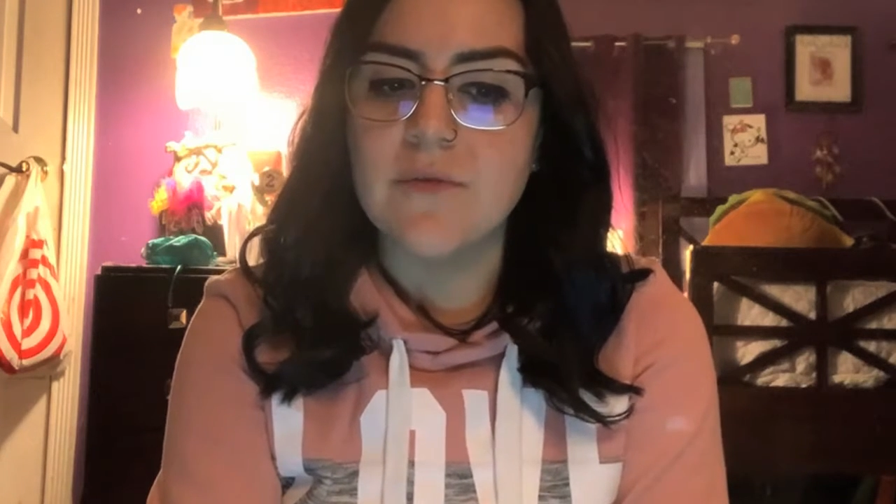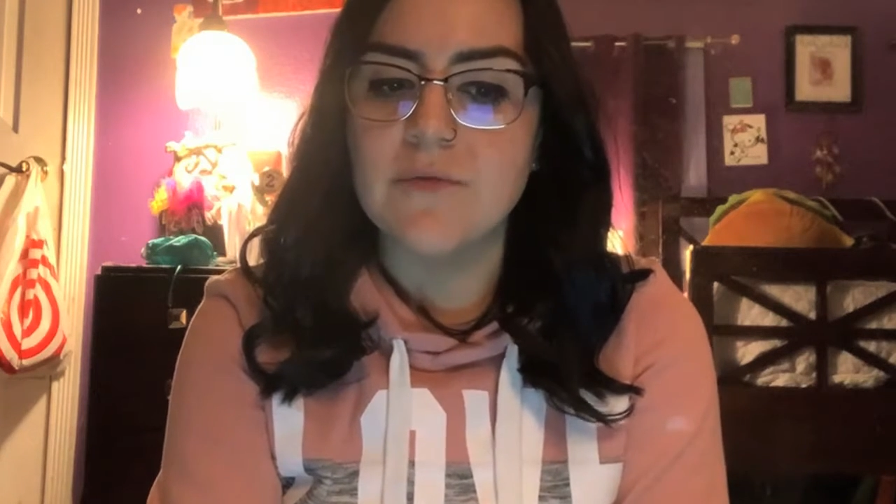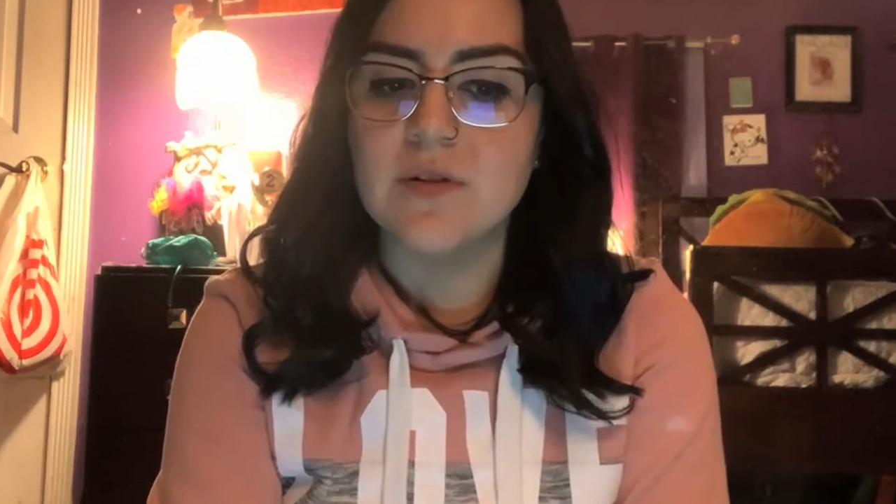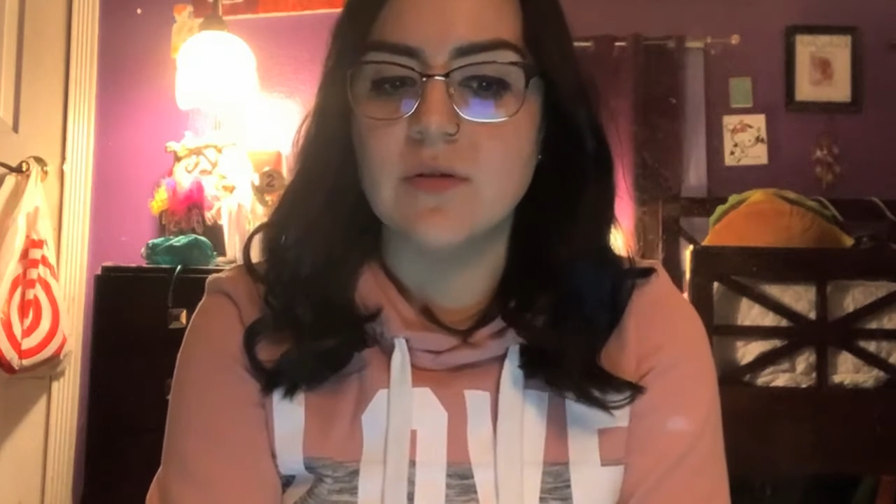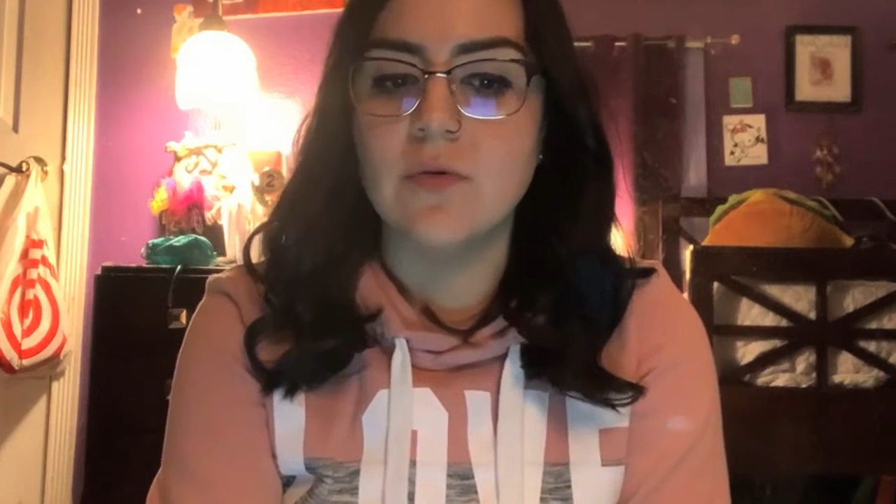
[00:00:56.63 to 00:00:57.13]

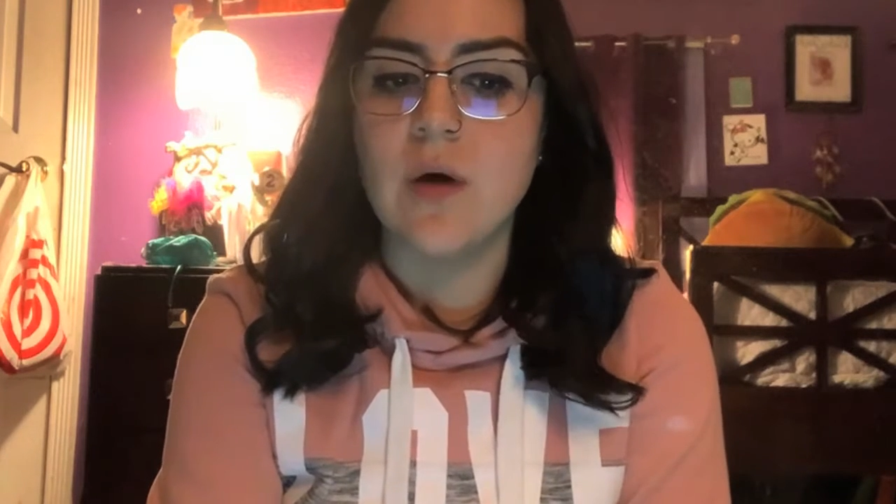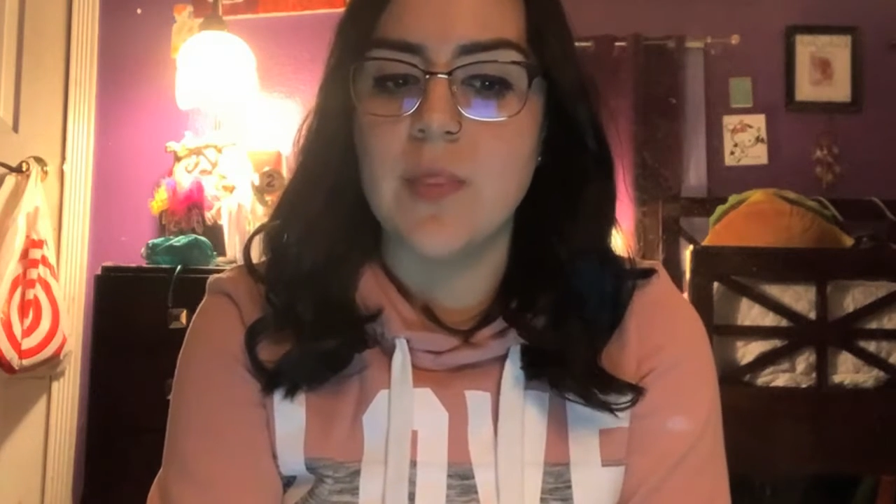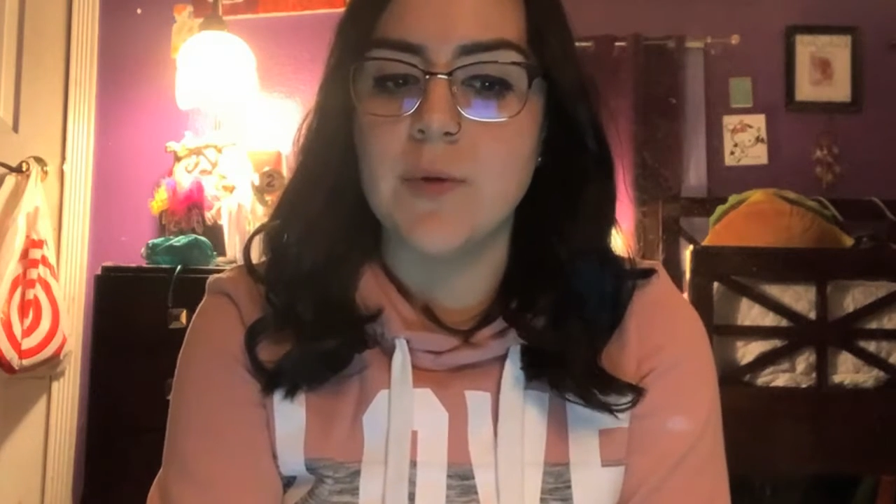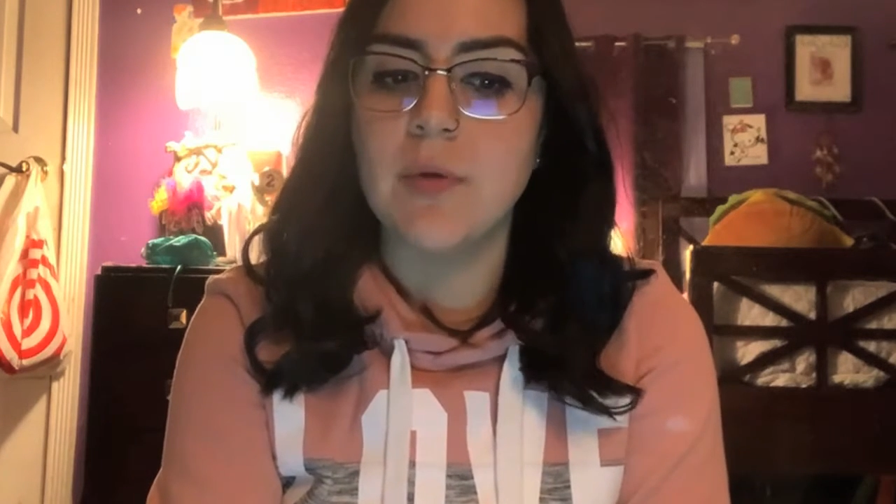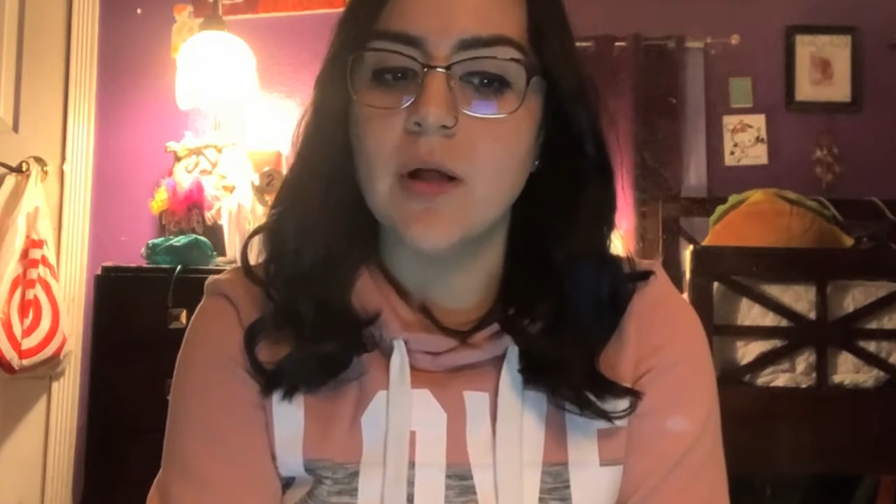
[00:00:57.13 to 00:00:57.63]
physical
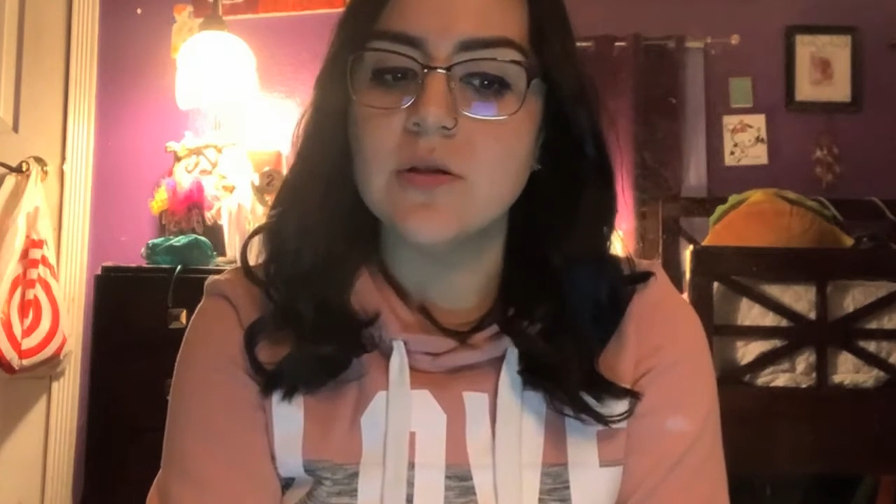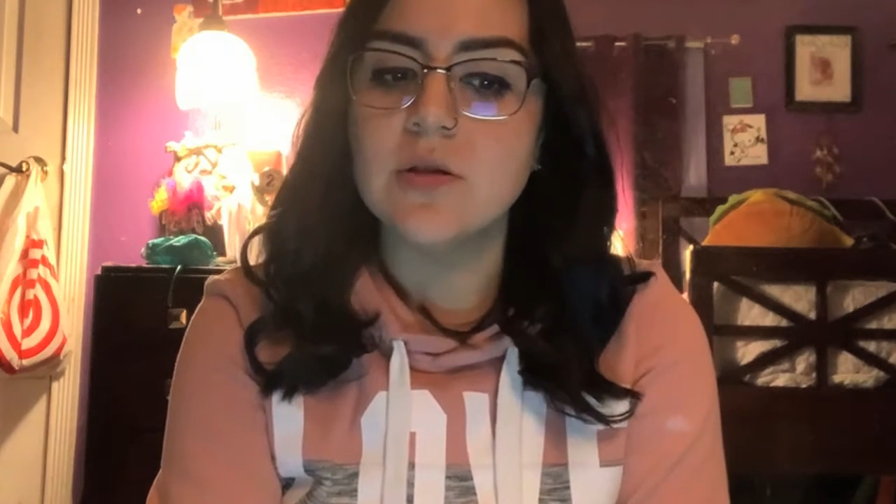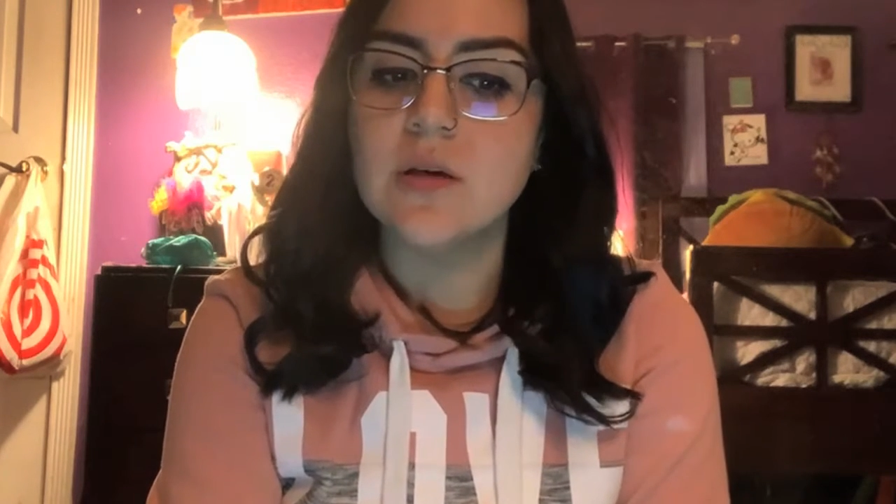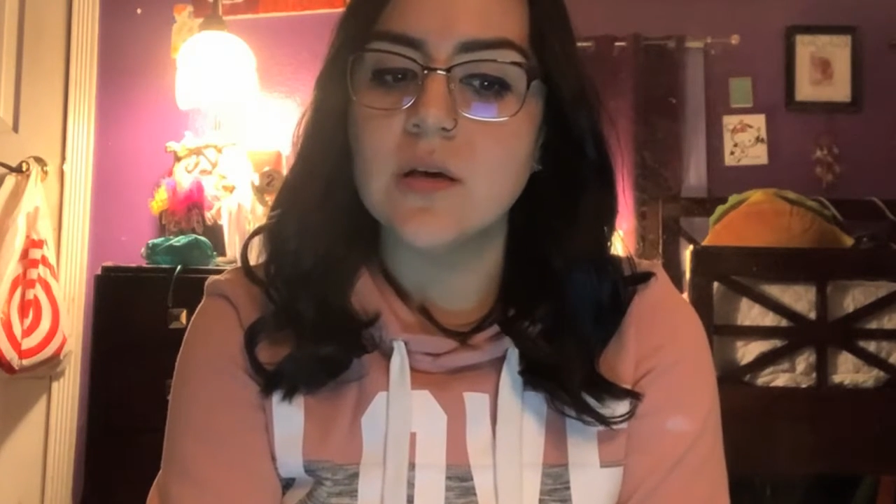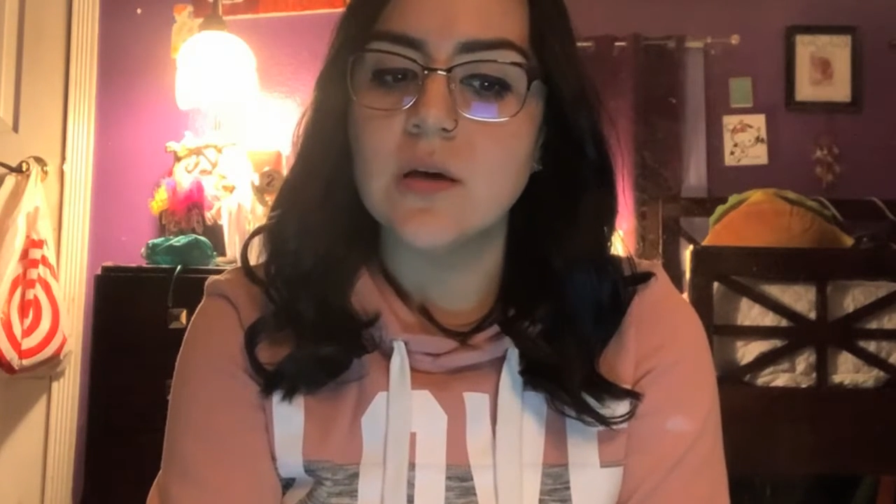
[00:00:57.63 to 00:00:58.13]

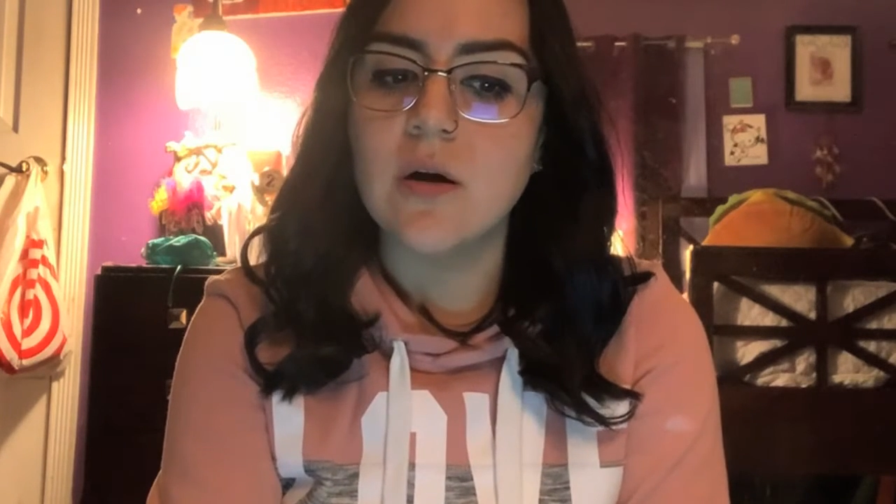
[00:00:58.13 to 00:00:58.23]
anthropology,